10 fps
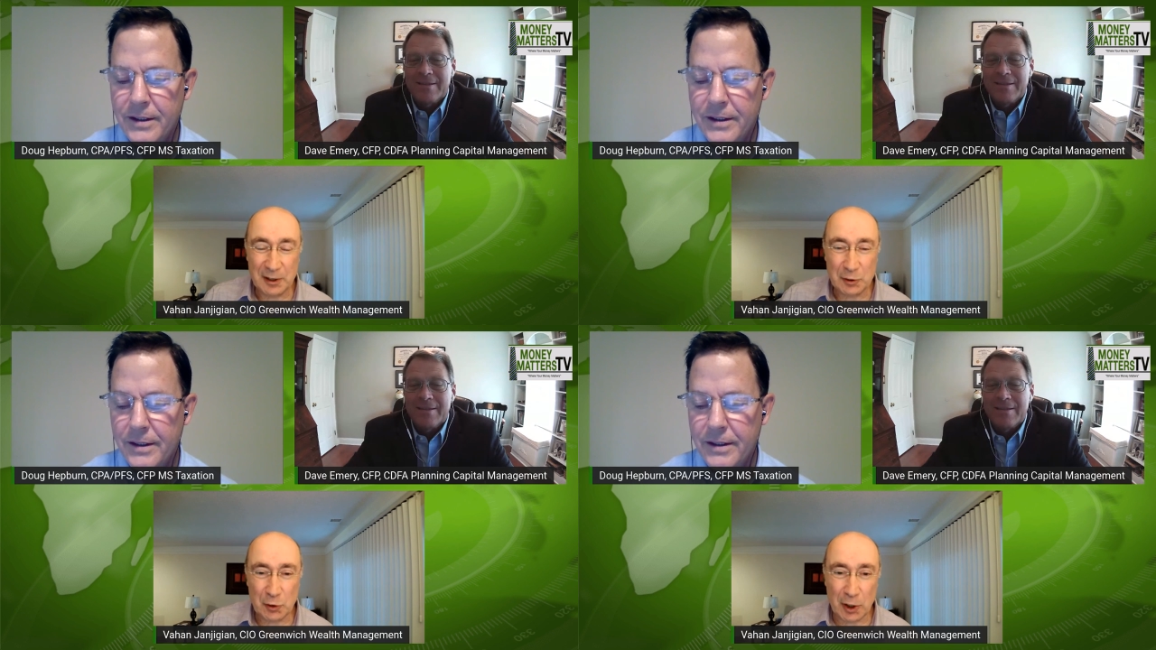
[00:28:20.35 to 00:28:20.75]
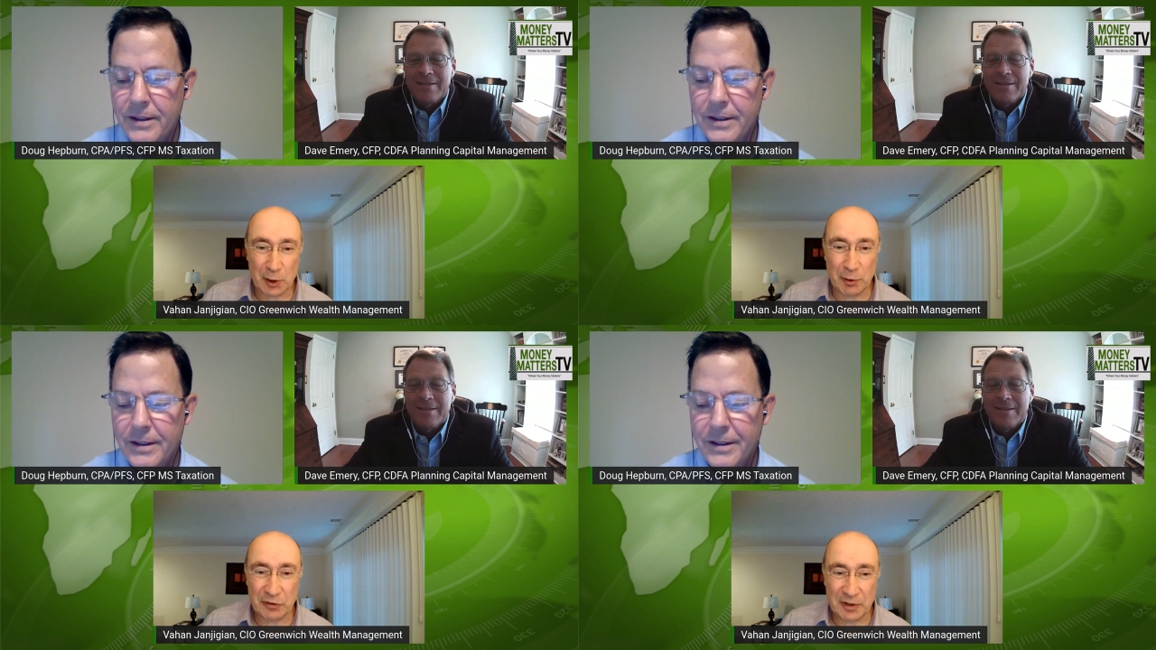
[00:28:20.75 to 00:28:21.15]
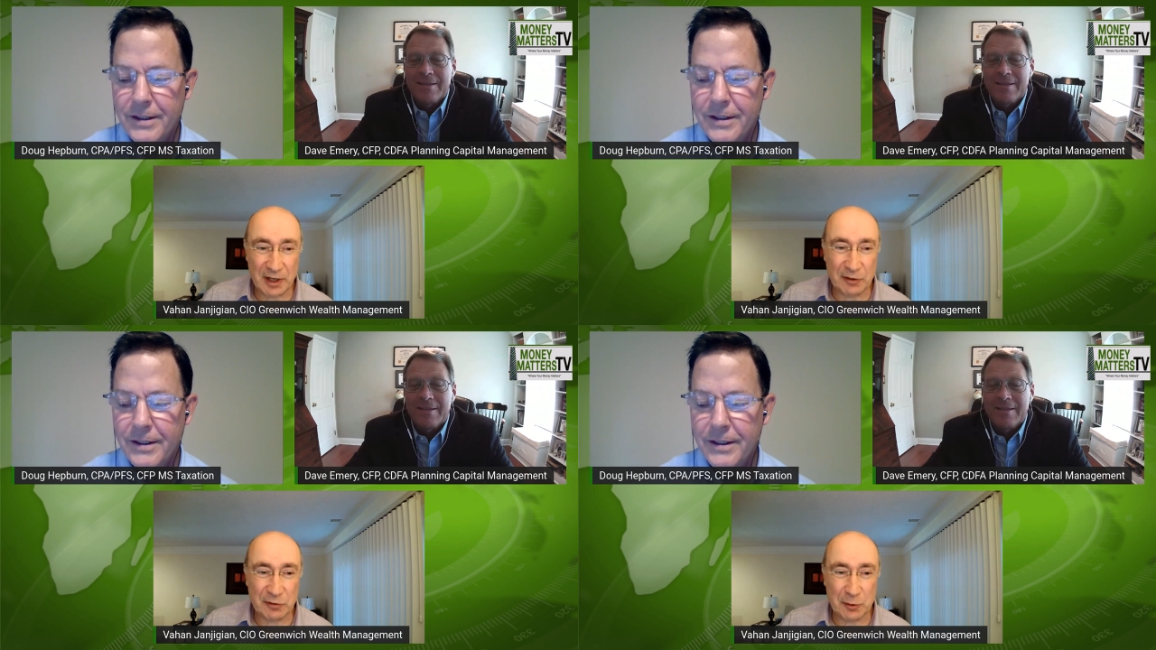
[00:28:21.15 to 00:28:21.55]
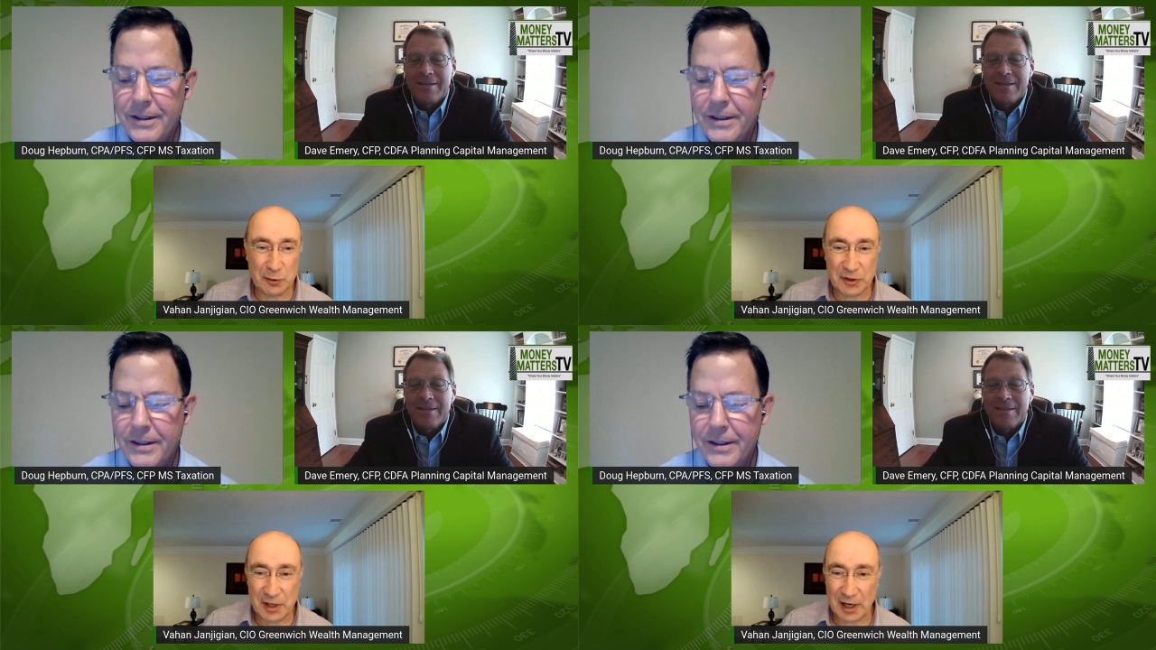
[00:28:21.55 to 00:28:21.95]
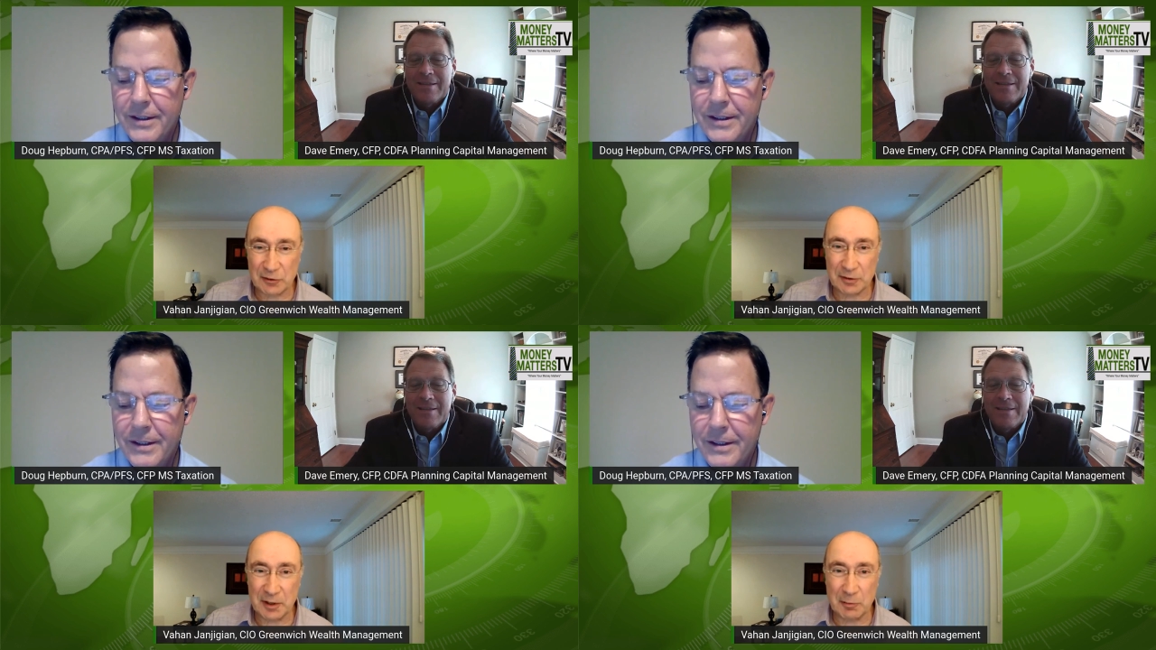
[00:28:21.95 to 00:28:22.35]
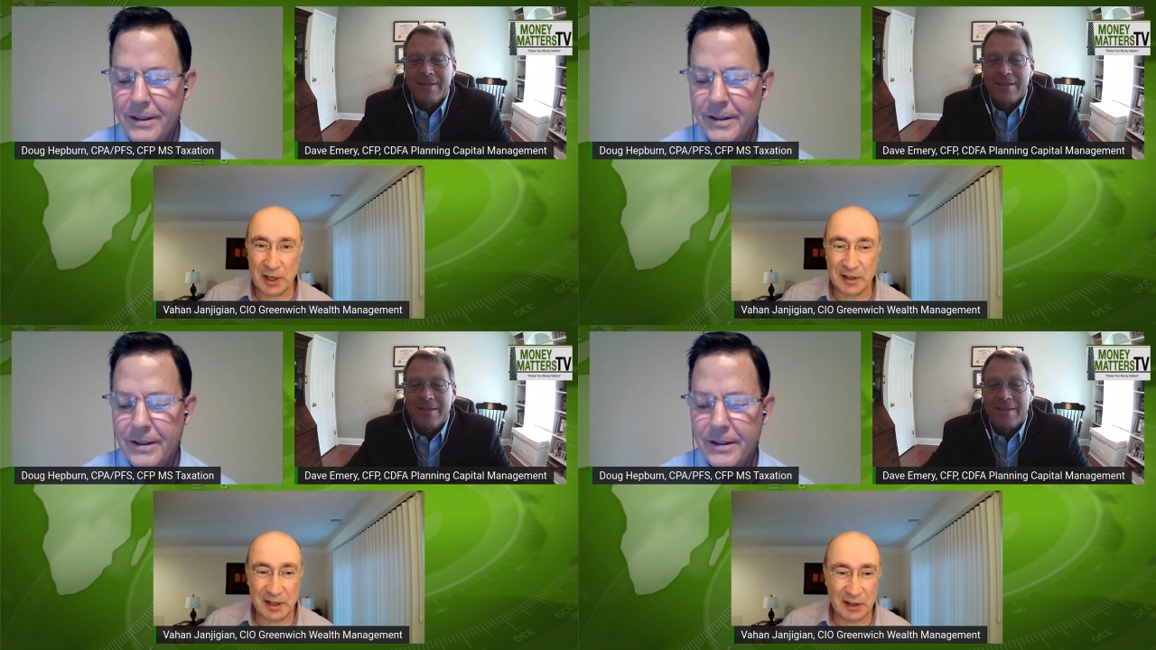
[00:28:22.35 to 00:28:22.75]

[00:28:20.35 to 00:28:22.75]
Speaker 1: daughter was in high school, she actually ran